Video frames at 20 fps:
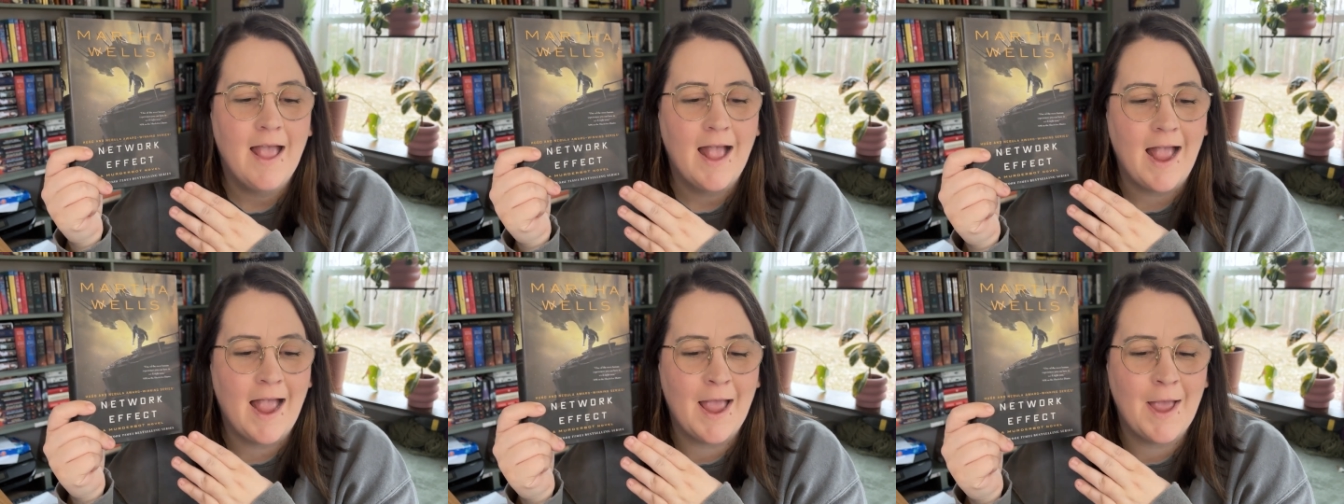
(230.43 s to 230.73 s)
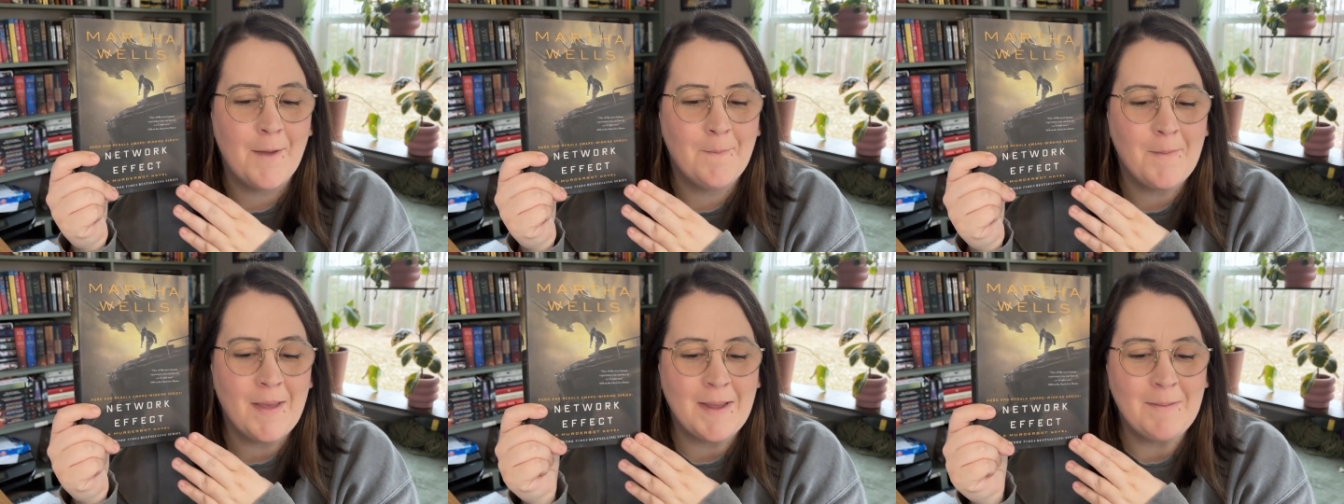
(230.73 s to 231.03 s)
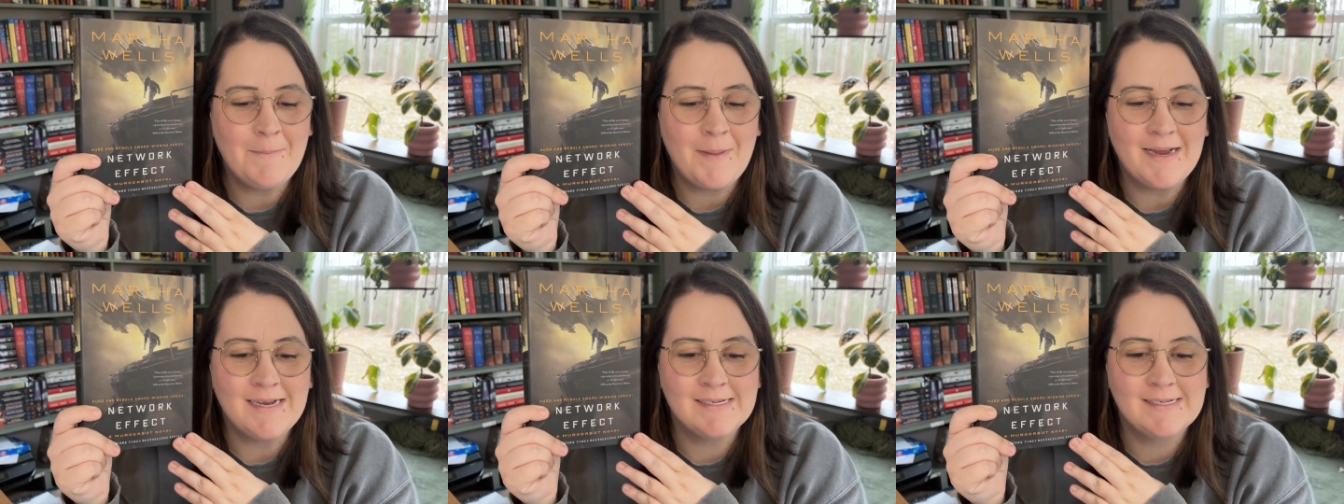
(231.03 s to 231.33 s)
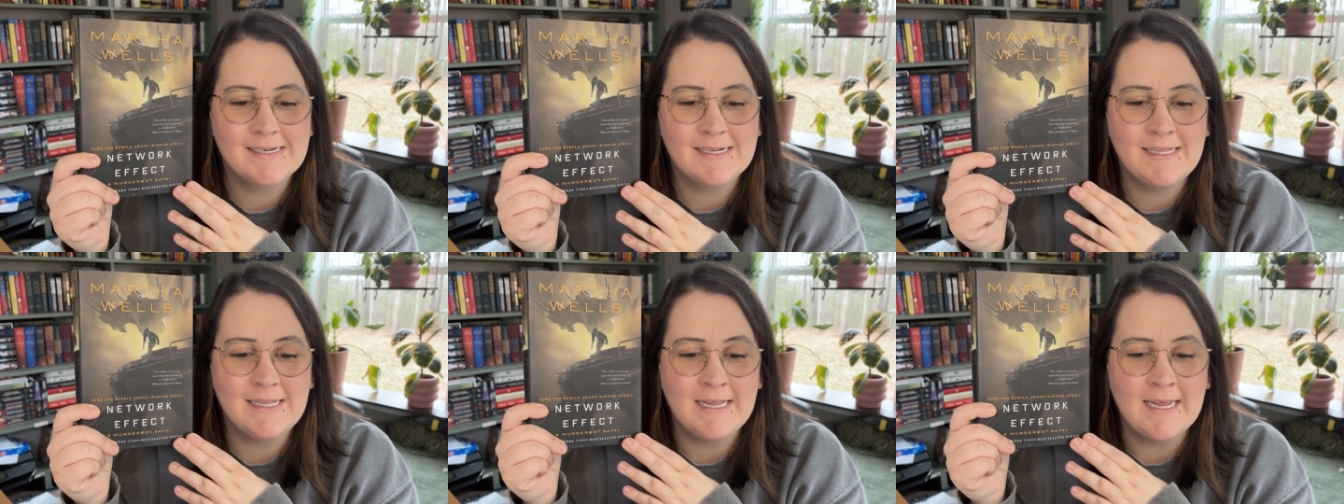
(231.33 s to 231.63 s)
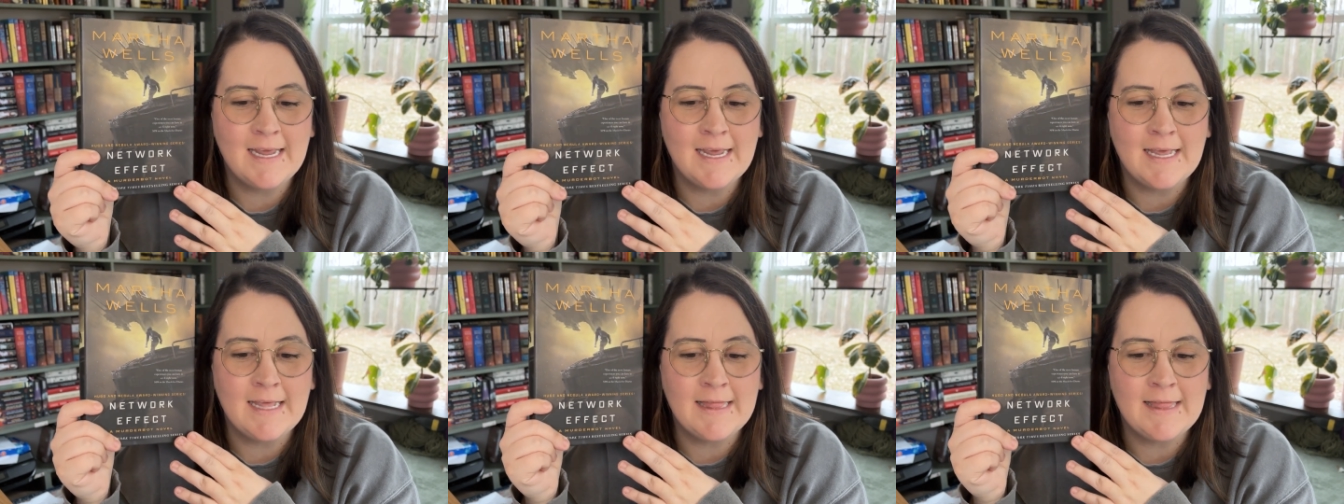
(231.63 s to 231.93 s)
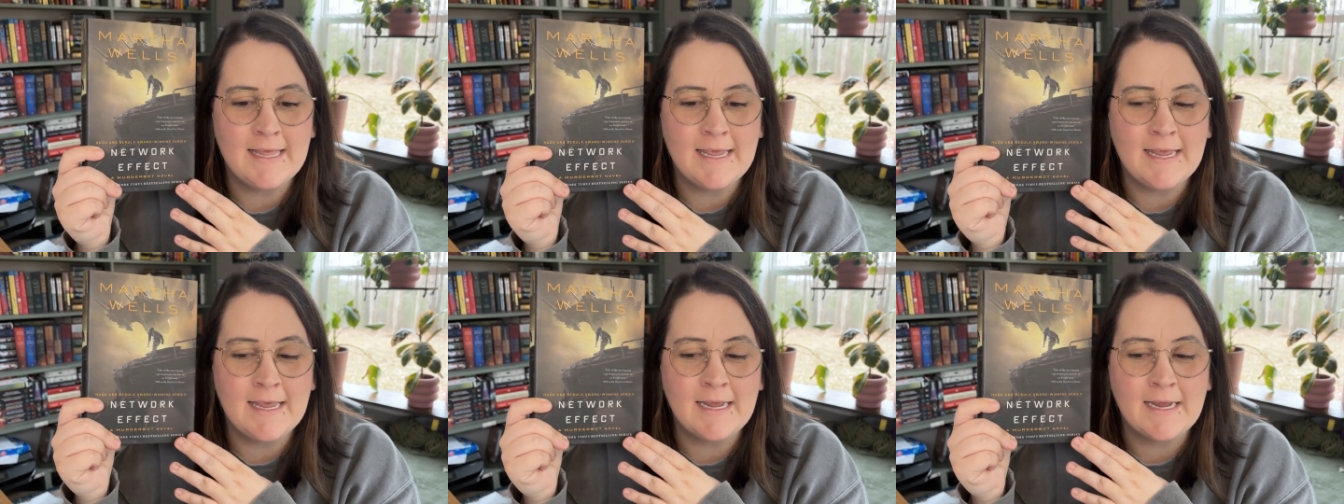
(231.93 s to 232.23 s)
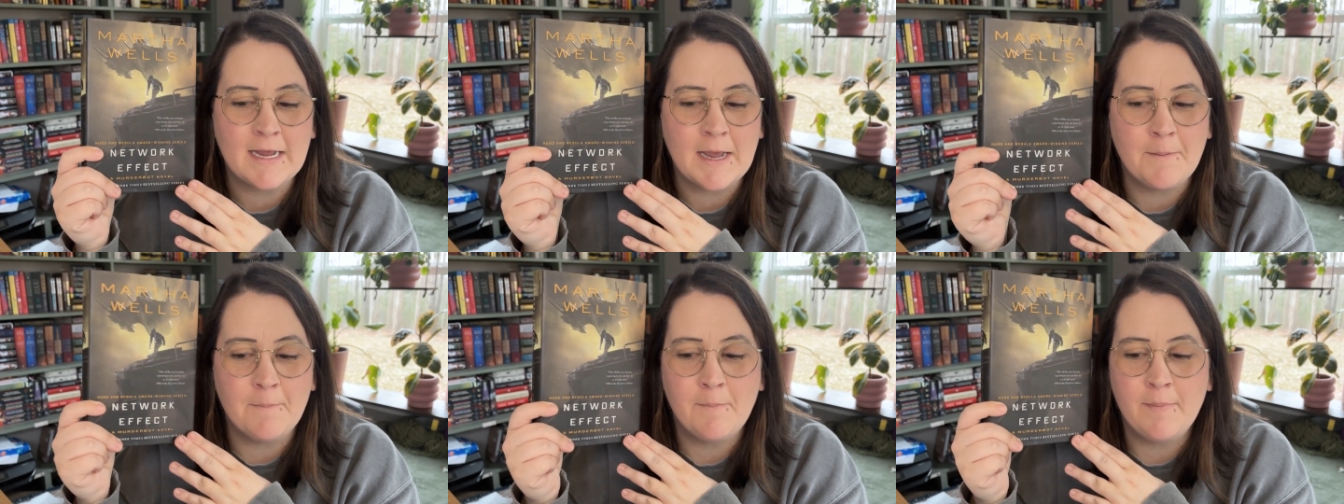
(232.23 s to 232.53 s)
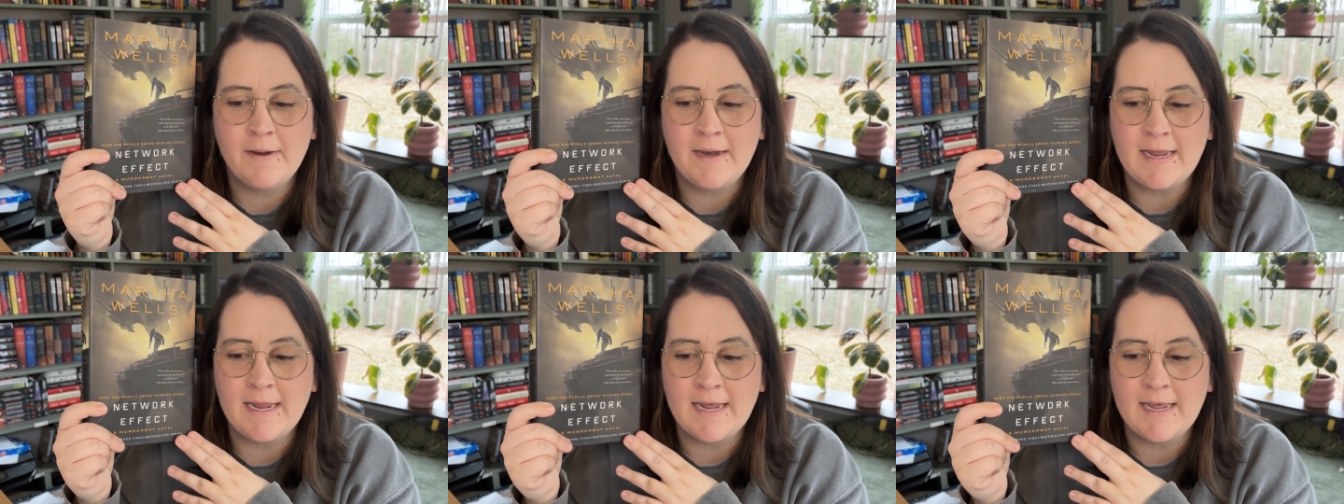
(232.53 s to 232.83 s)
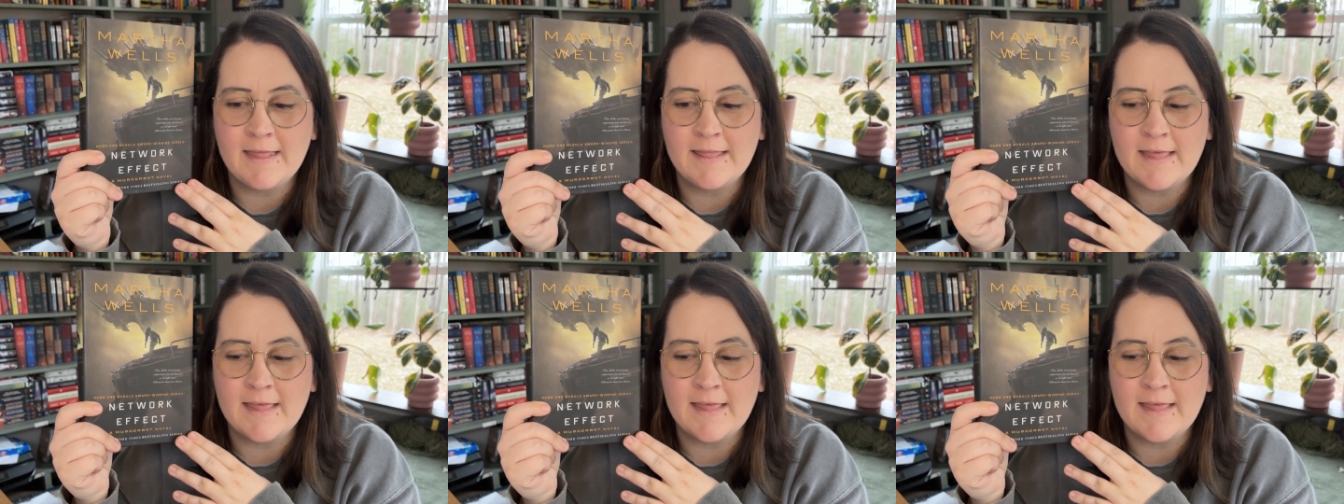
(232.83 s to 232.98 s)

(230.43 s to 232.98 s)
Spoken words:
And basically the company